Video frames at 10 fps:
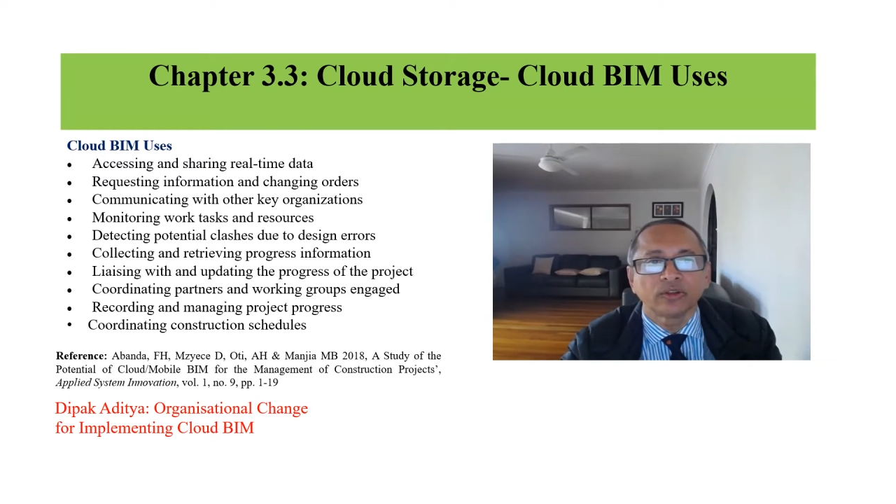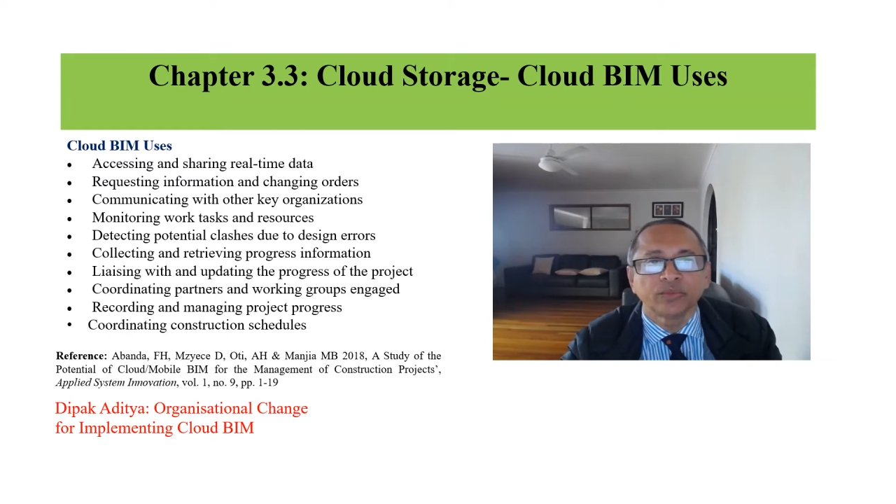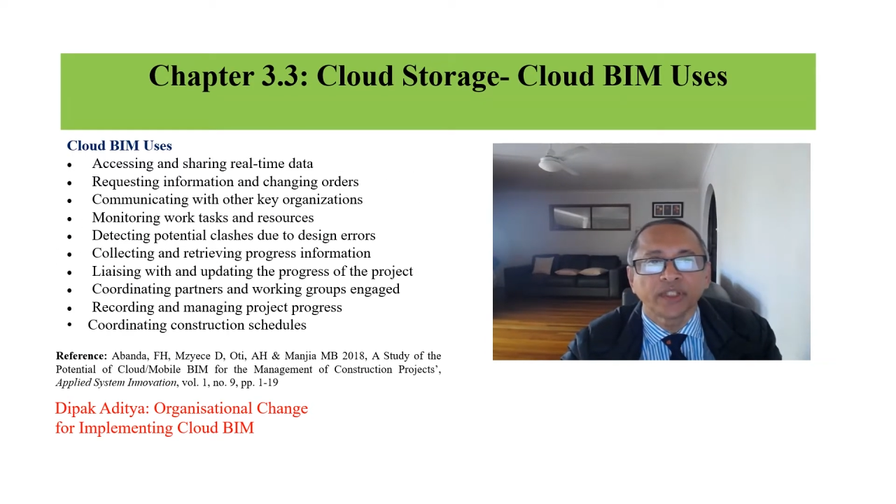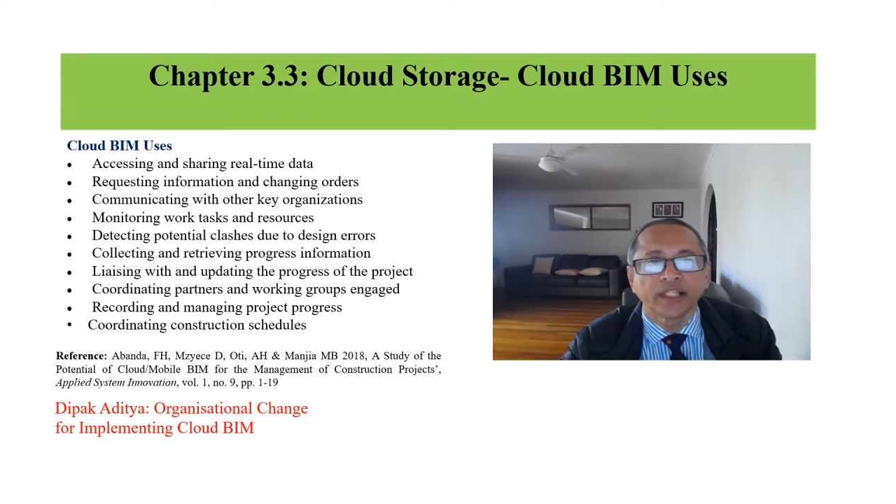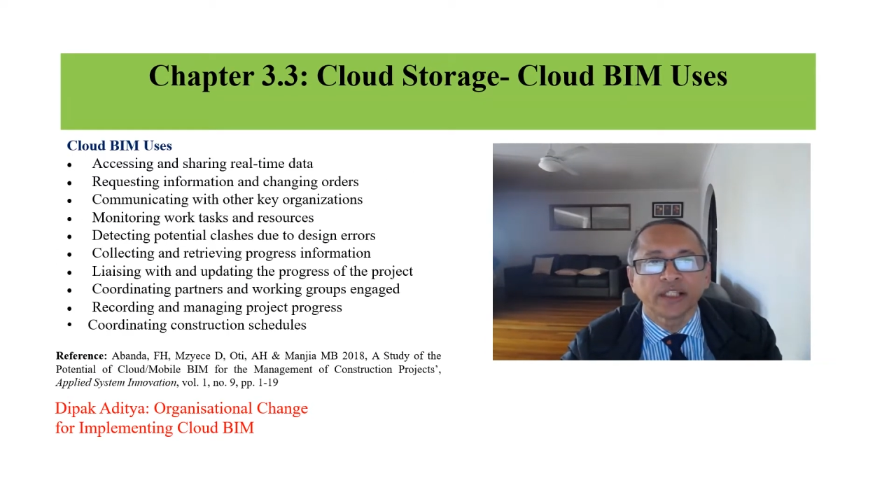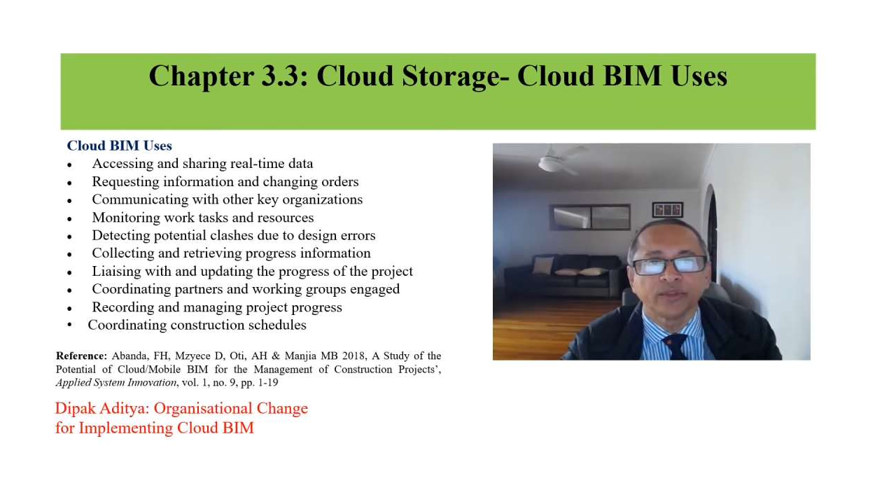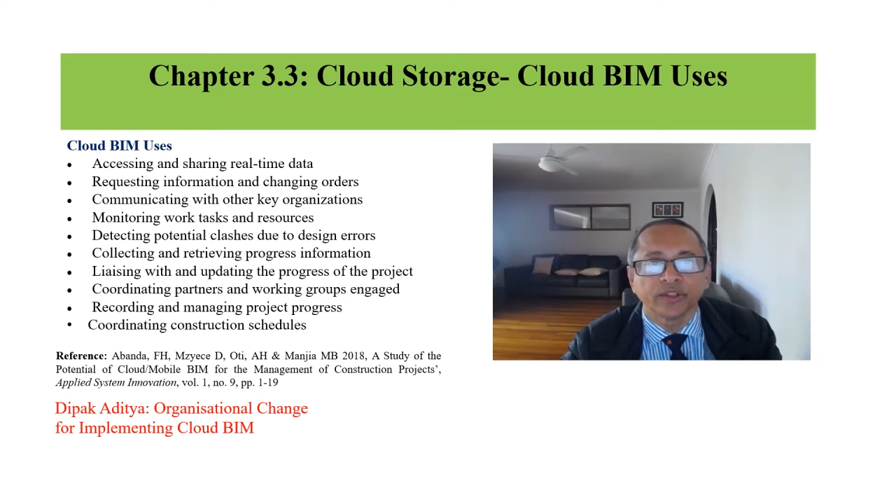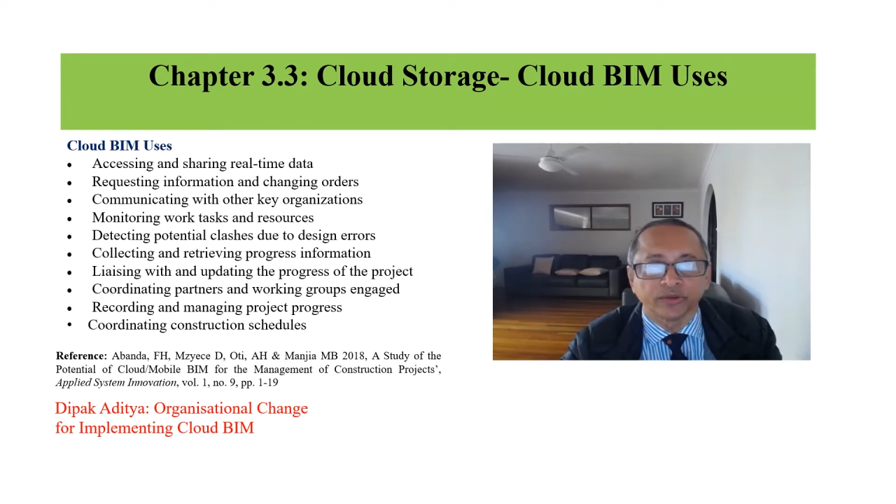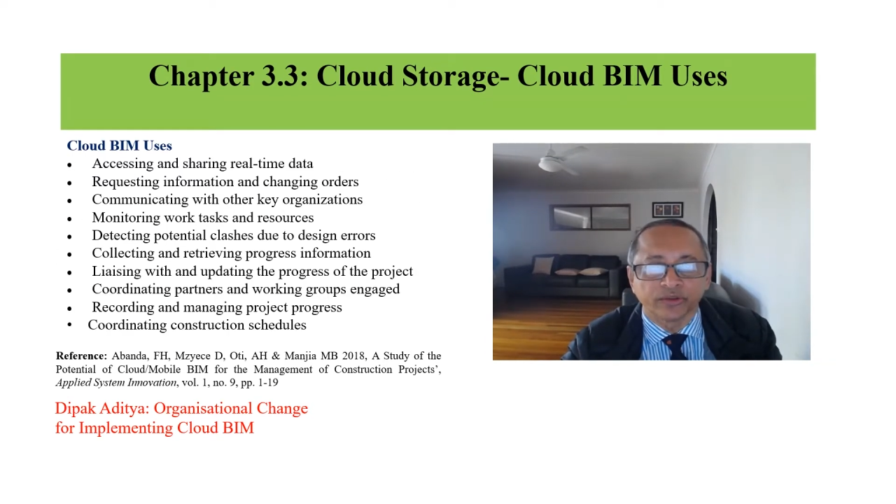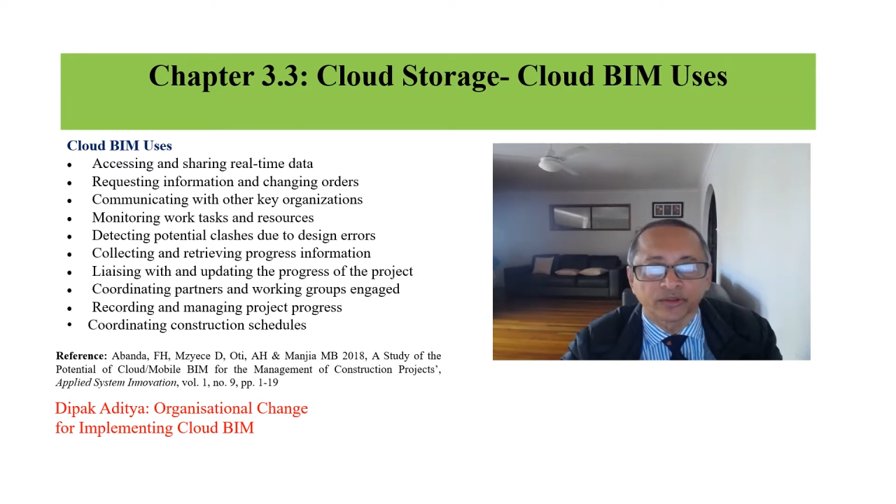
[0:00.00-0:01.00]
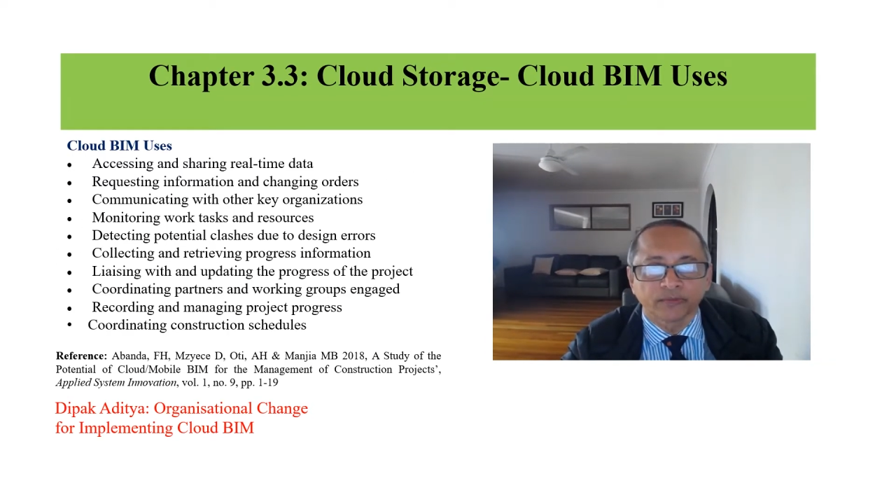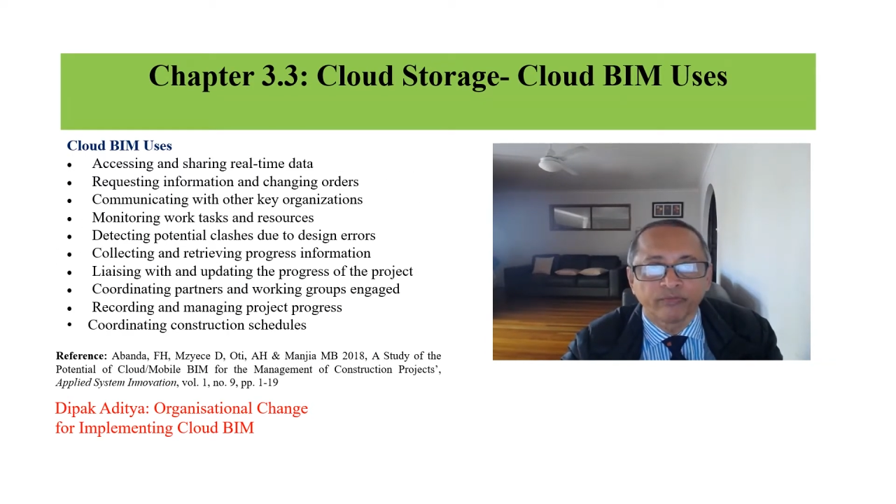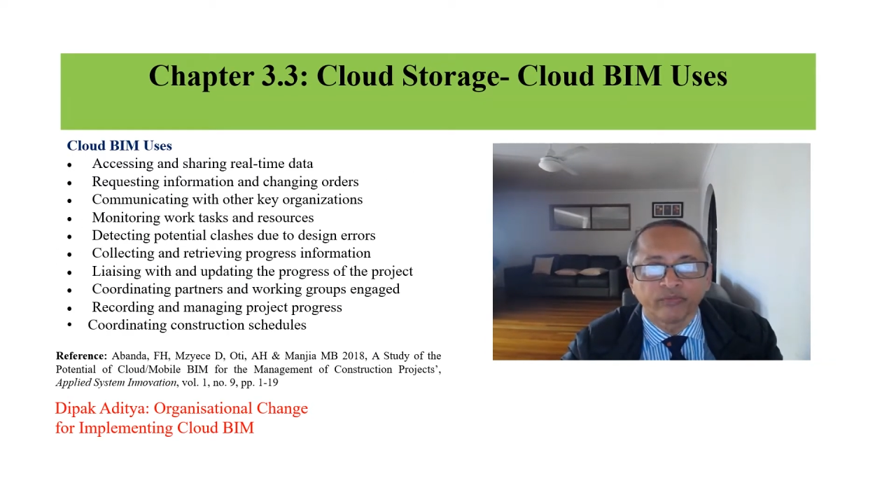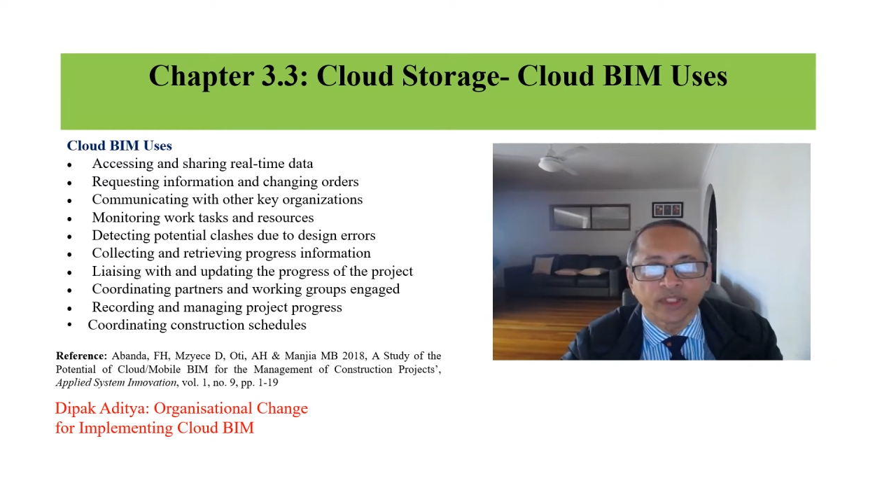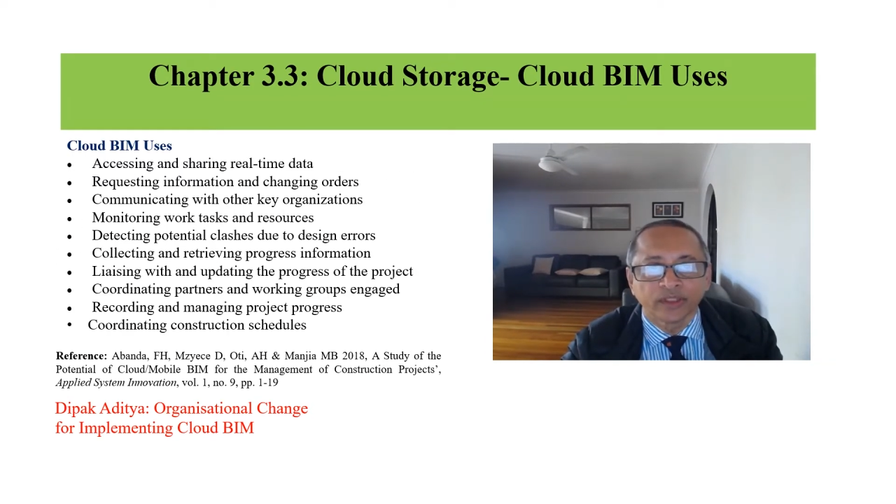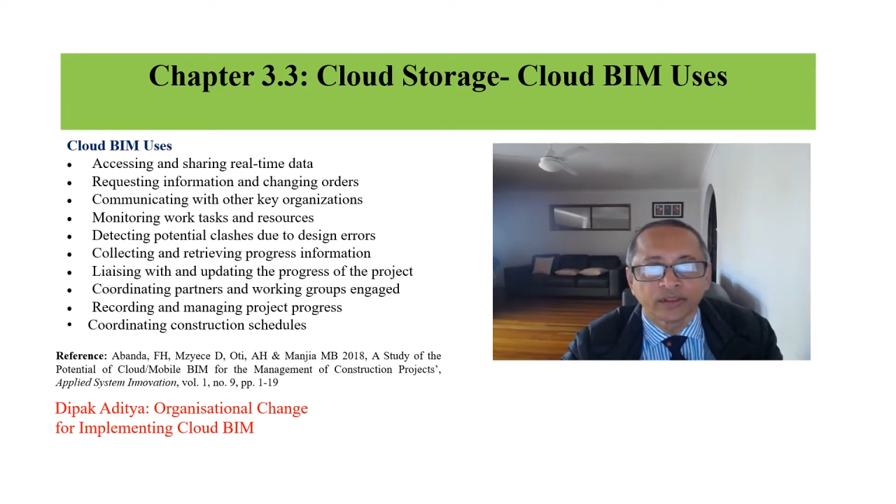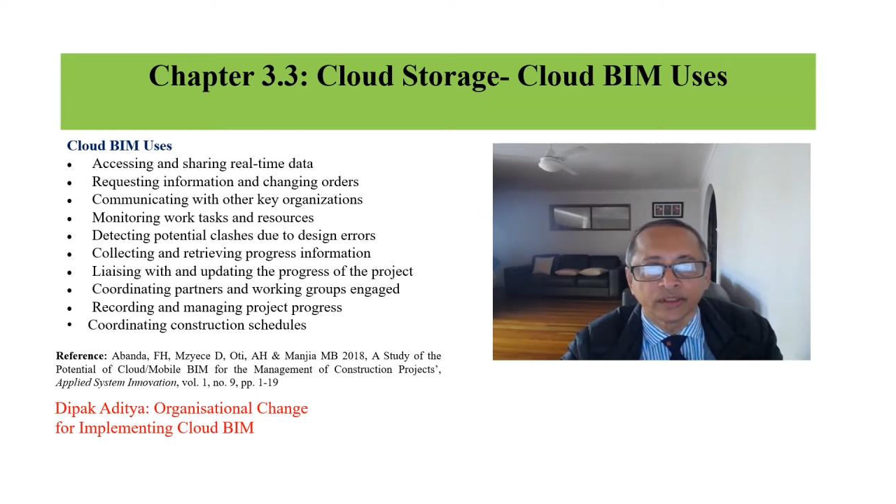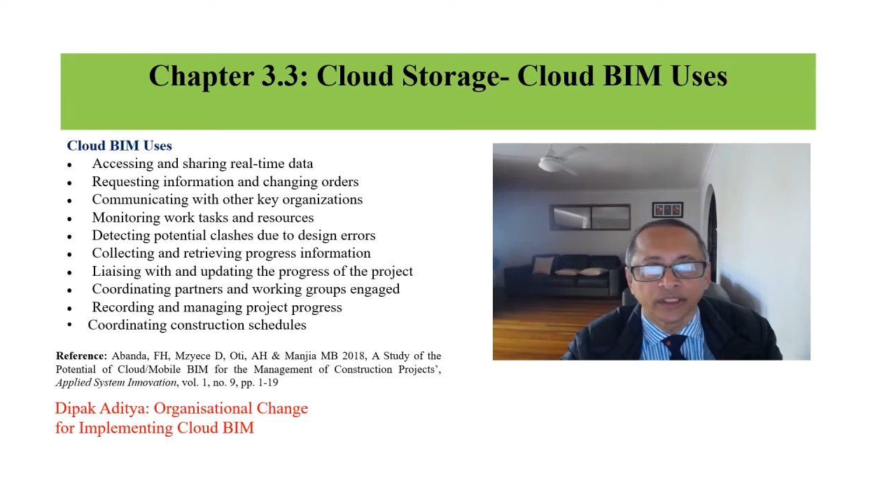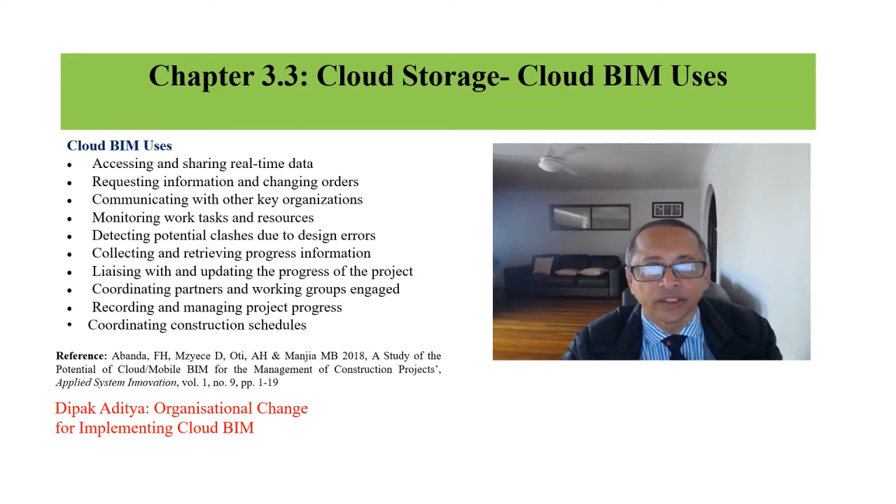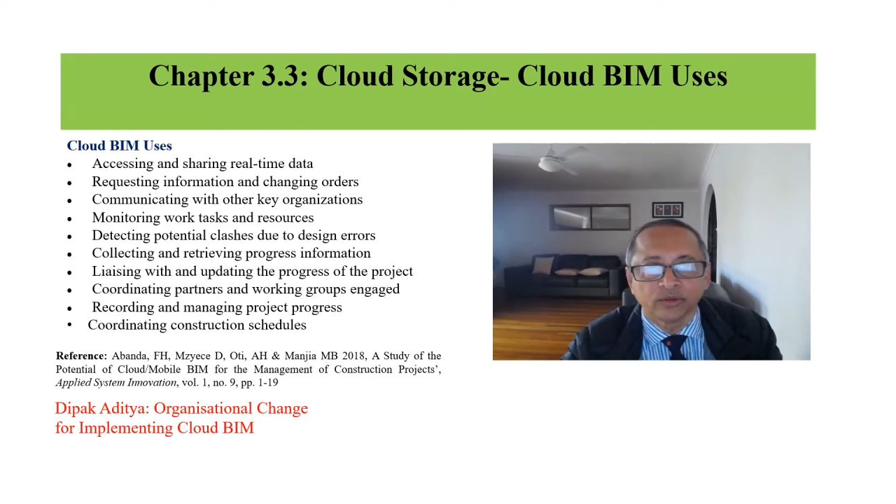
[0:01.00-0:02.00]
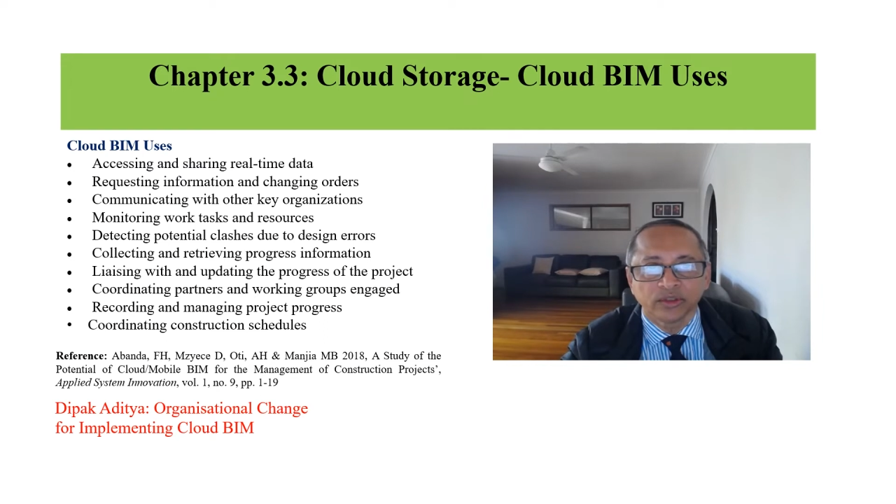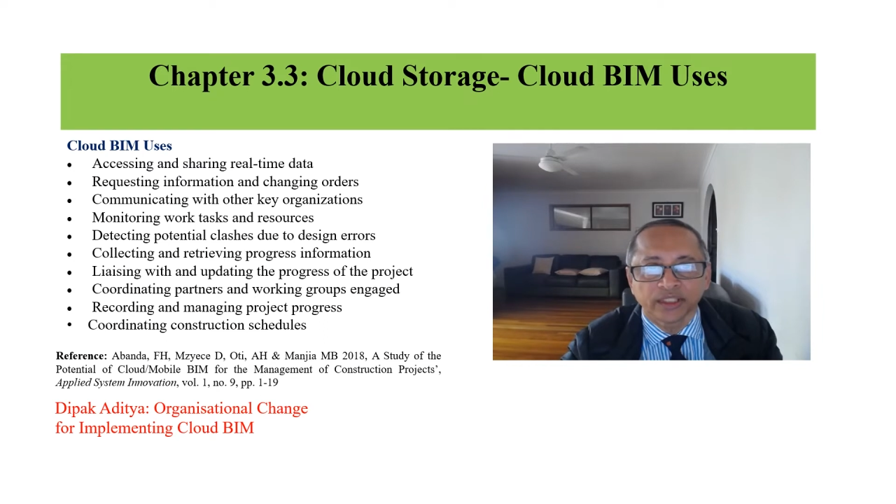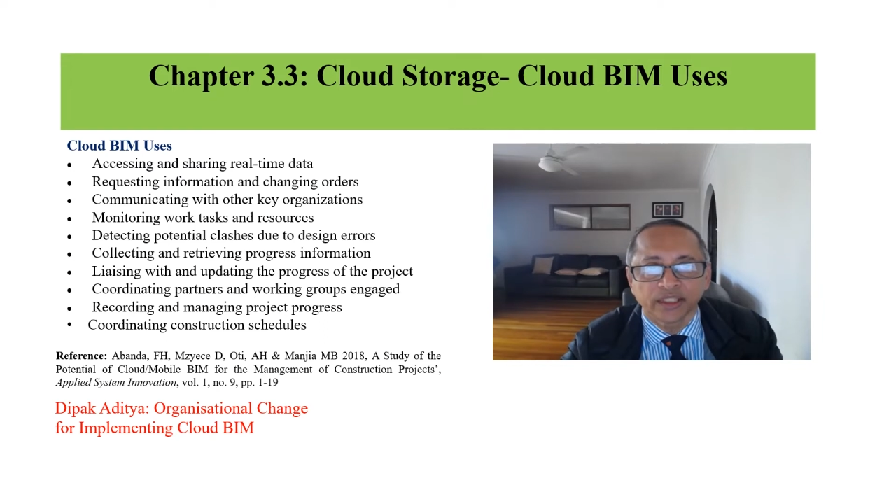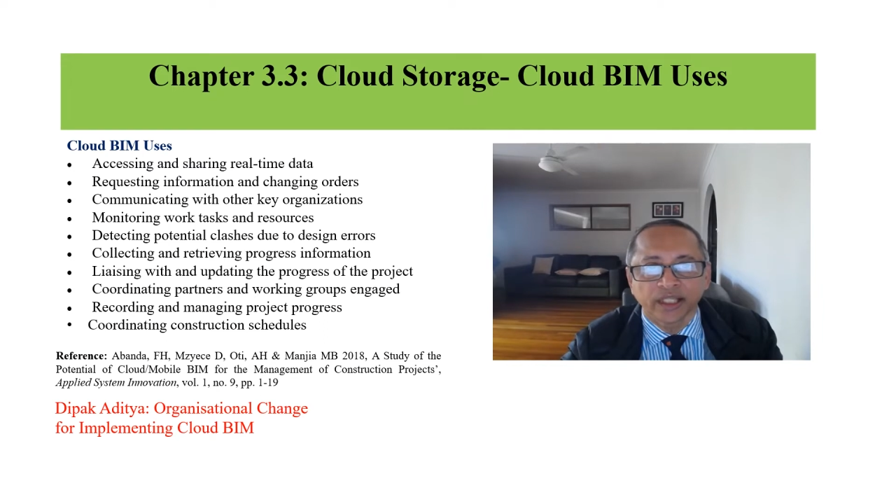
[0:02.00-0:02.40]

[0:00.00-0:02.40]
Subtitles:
BIM use. The users